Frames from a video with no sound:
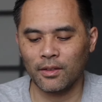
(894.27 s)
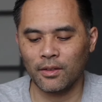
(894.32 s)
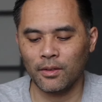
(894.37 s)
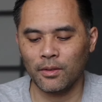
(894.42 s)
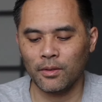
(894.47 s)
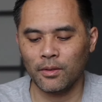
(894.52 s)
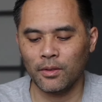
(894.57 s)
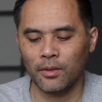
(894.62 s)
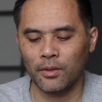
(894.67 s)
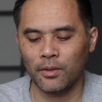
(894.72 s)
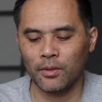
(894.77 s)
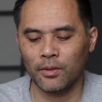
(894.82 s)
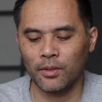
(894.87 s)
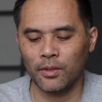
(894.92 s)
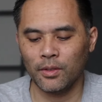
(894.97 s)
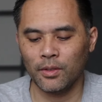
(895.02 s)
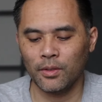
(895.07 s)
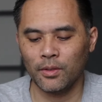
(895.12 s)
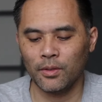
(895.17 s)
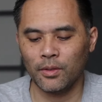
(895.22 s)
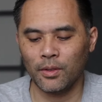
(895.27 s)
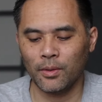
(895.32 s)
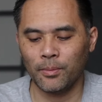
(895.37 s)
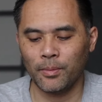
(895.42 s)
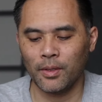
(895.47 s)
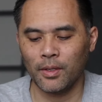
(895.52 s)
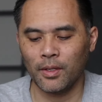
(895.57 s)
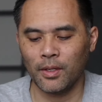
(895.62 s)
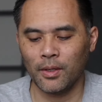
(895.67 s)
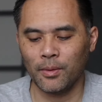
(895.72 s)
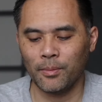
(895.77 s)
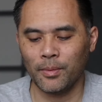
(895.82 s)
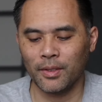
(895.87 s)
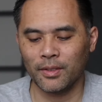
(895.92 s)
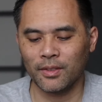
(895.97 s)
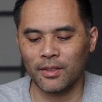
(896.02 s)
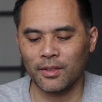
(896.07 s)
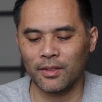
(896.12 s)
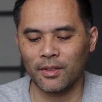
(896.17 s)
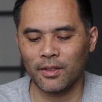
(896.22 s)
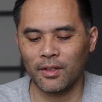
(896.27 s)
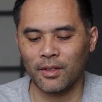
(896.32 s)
oh Oh, dude, I better not mess this